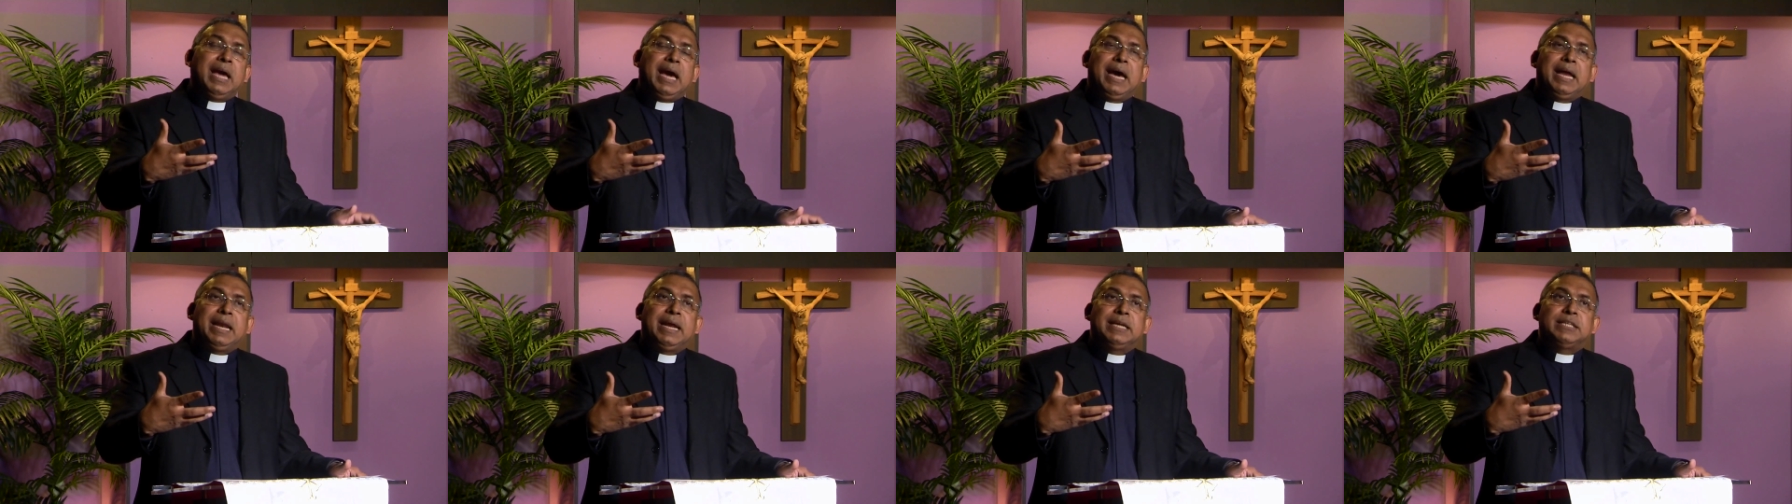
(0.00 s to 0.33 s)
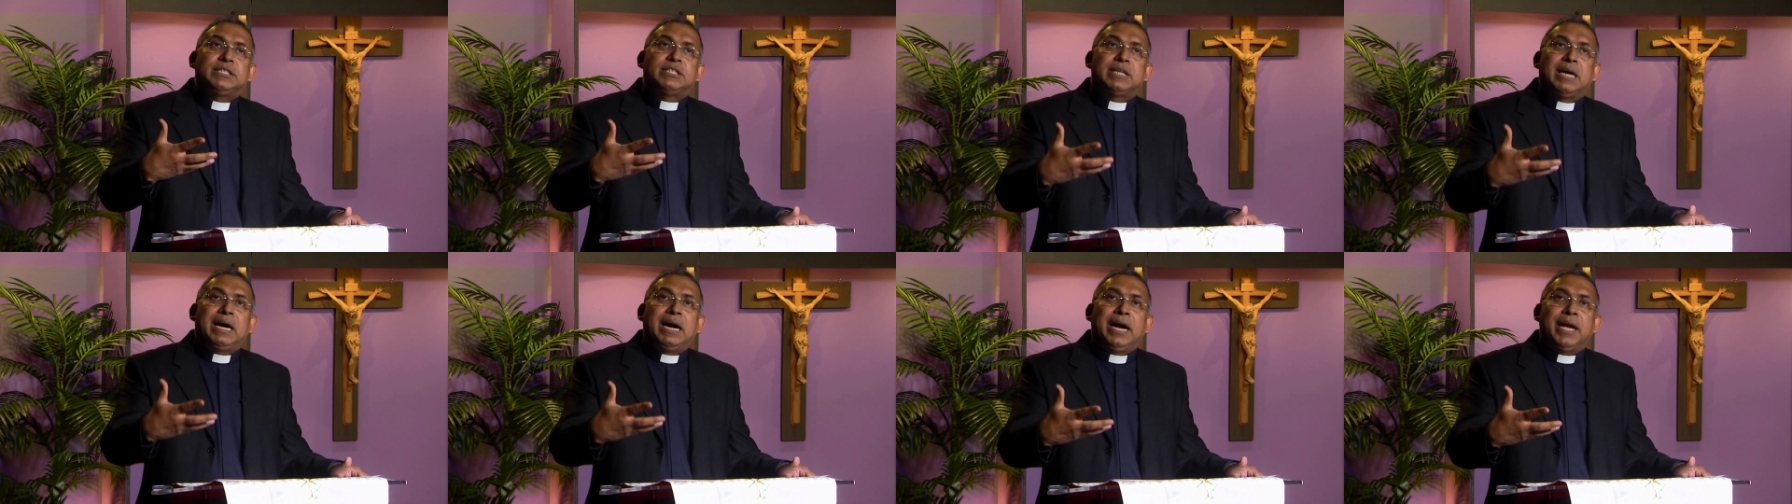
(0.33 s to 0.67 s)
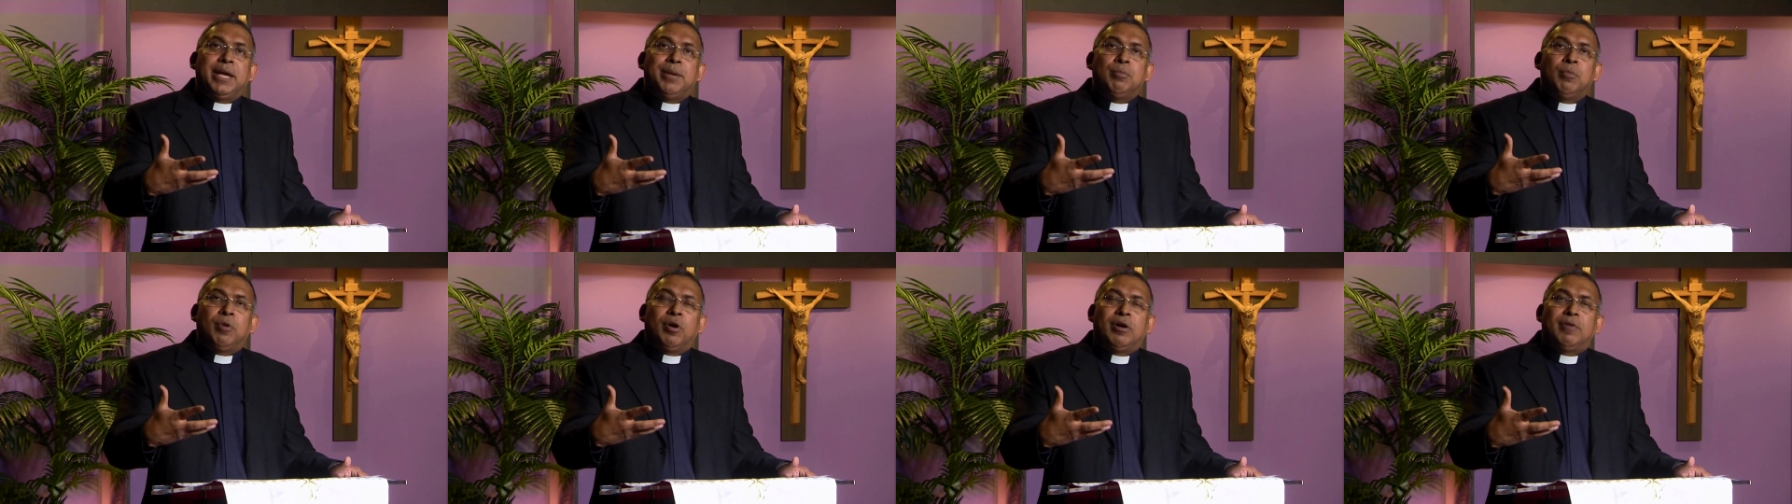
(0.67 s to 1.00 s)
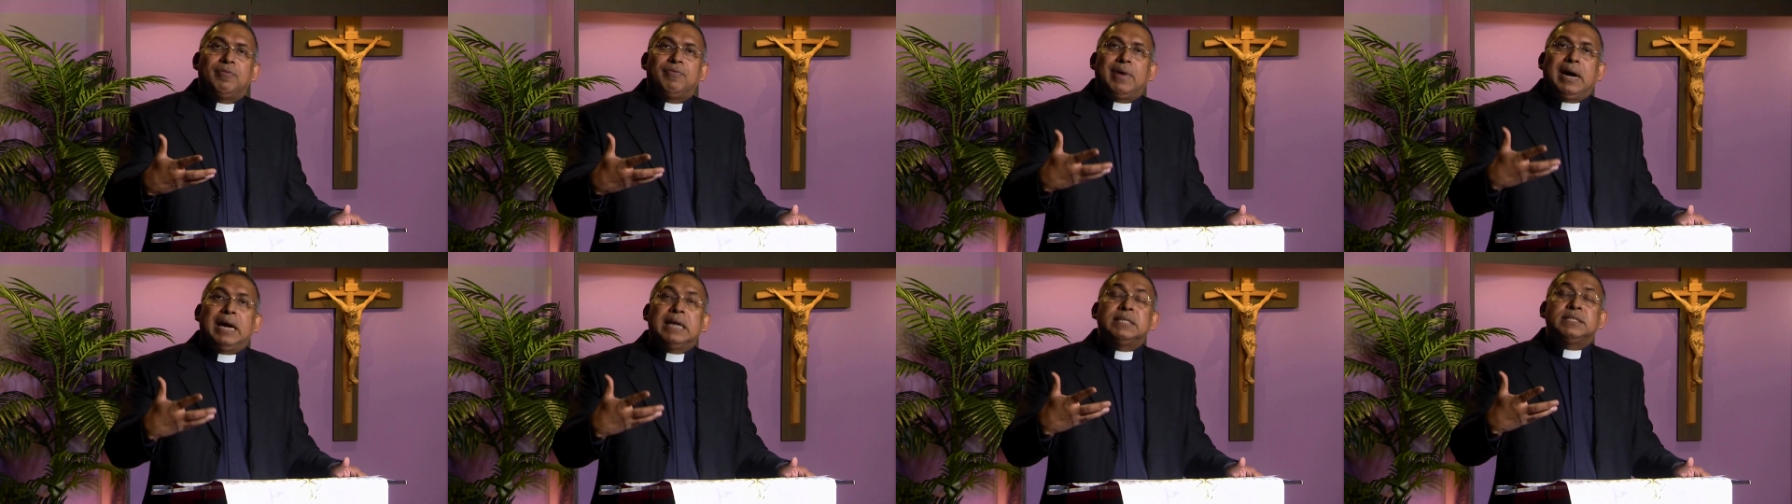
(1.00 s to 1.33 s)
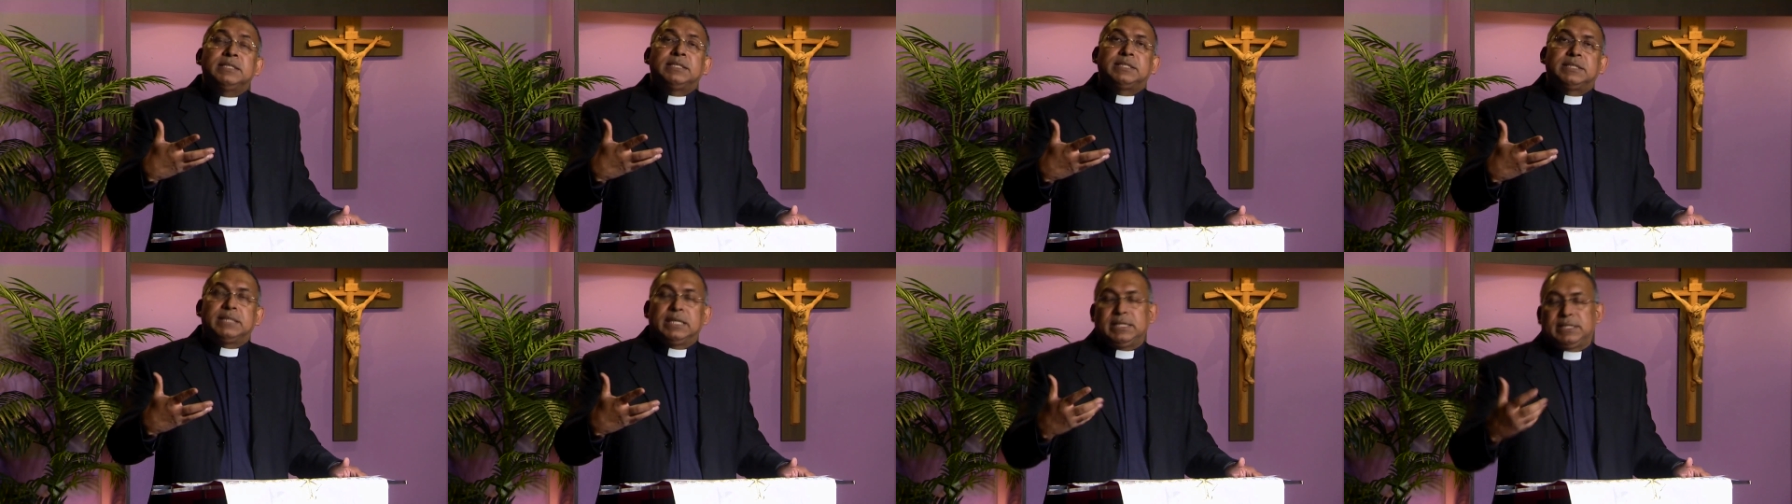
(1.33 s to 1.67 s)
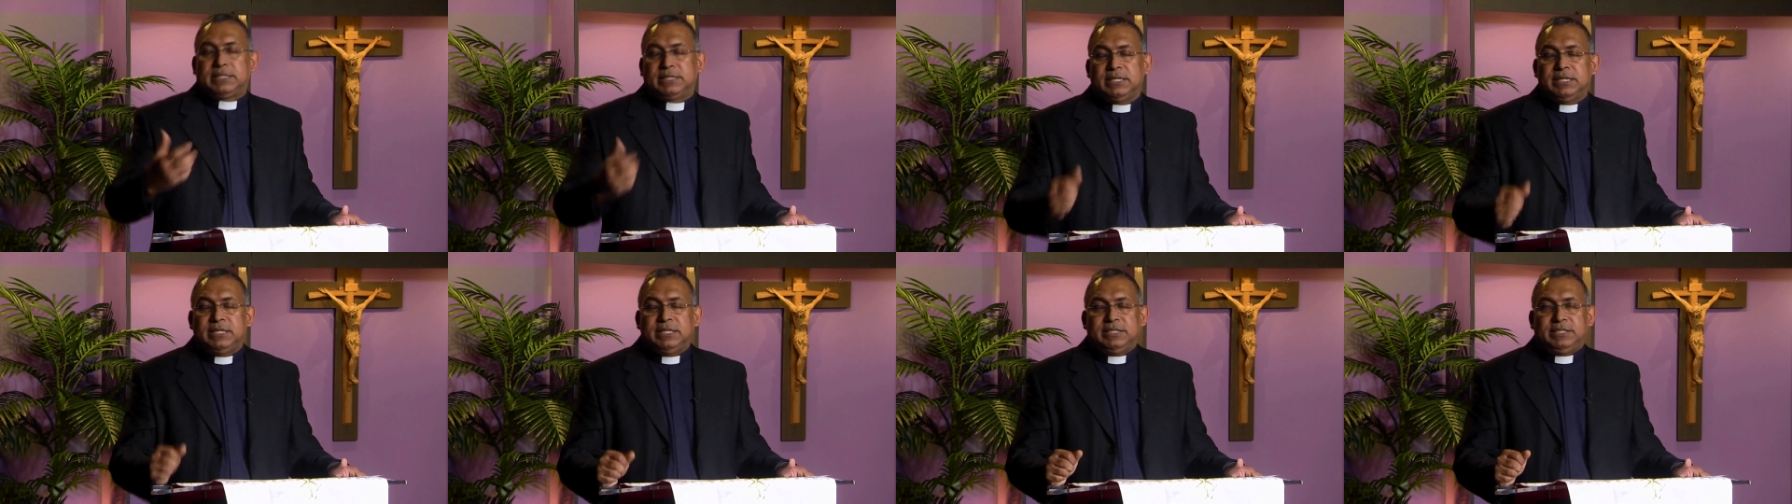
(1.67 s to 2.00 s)
at a time of
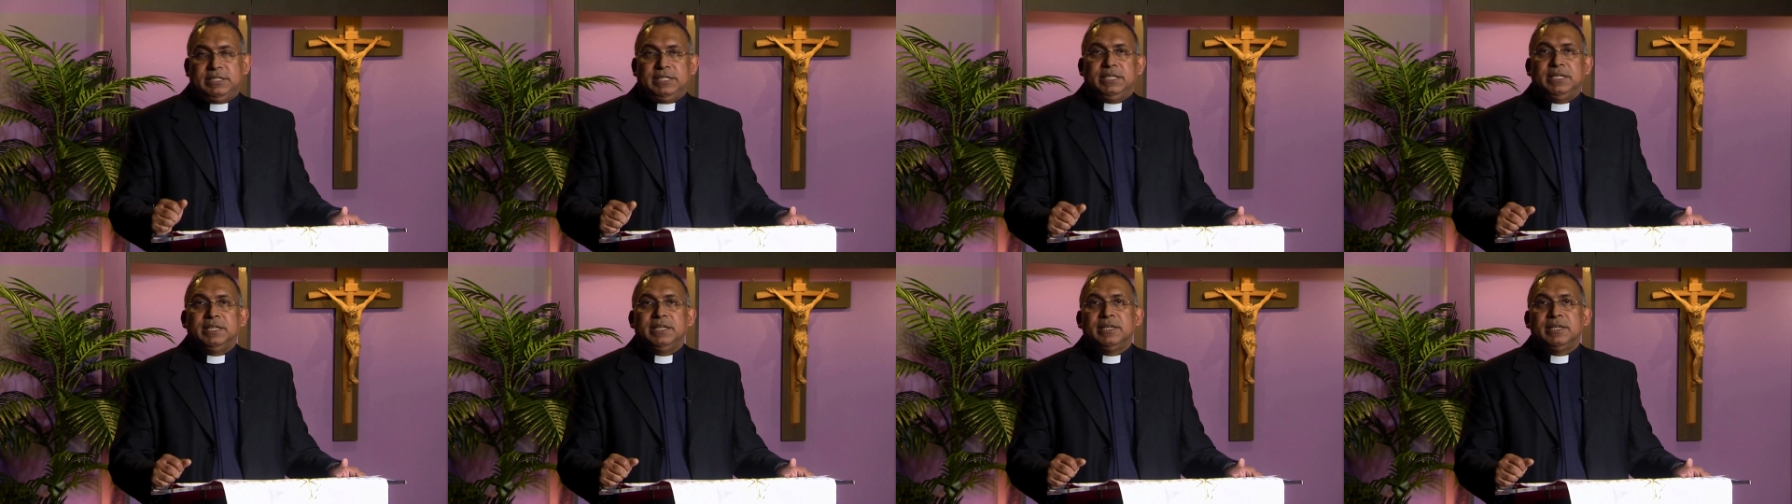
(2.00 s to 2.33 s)
uncertainty.